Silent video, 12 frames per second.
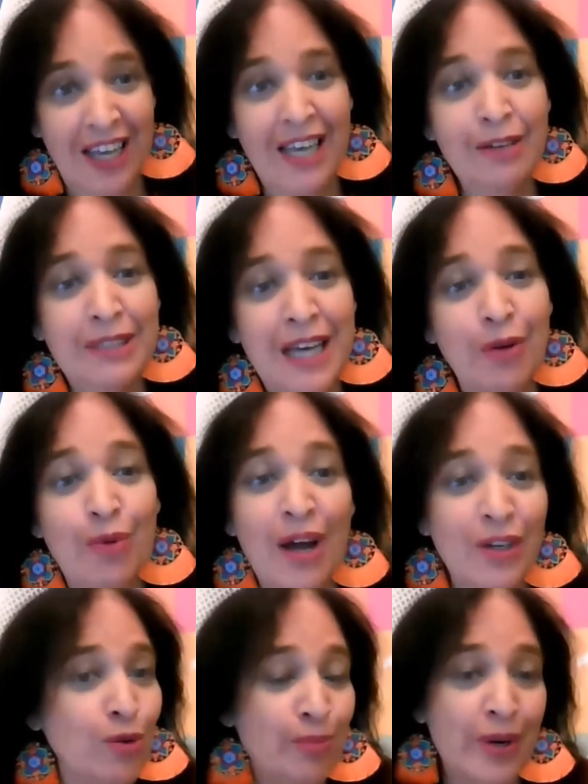in
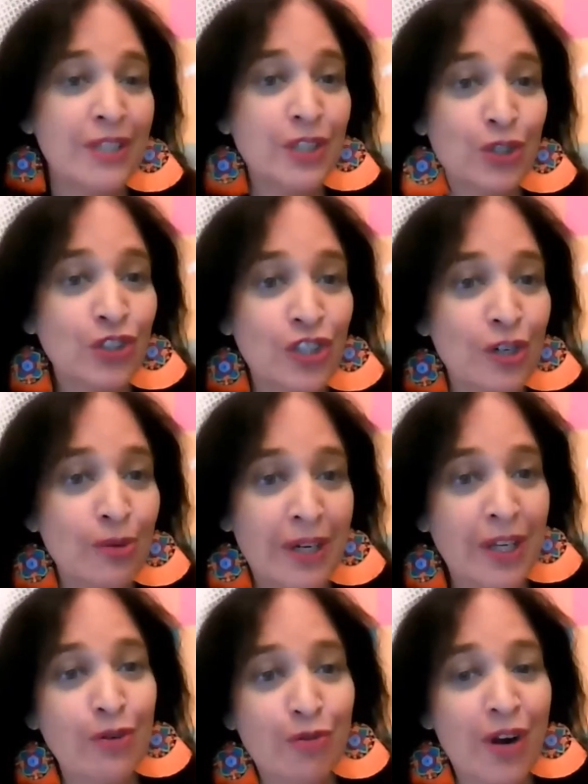Taiwan compared to
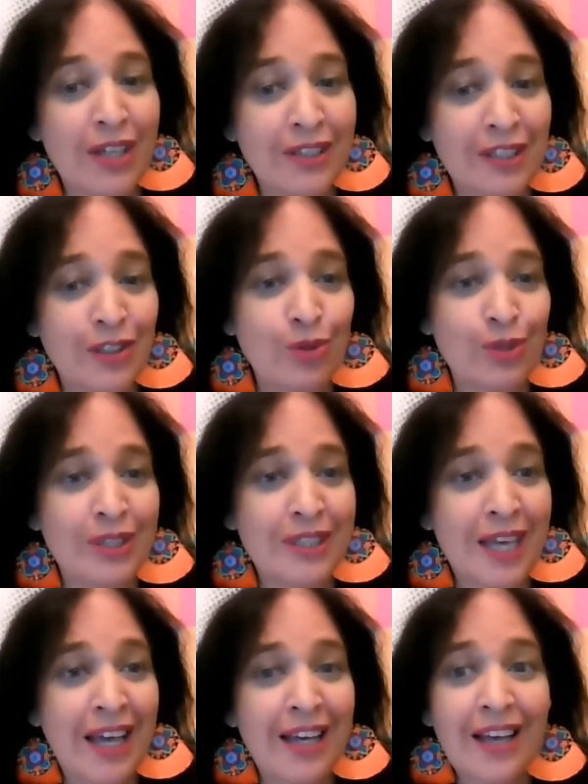Germany or France, as you were
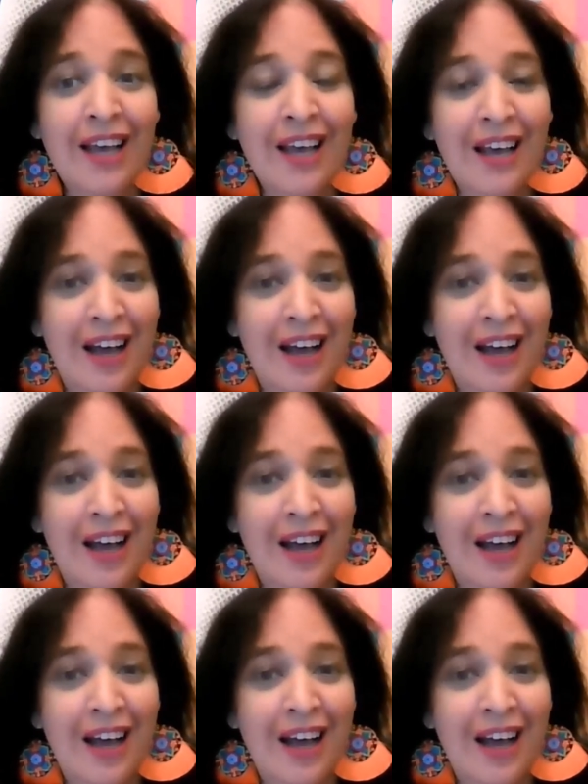saying,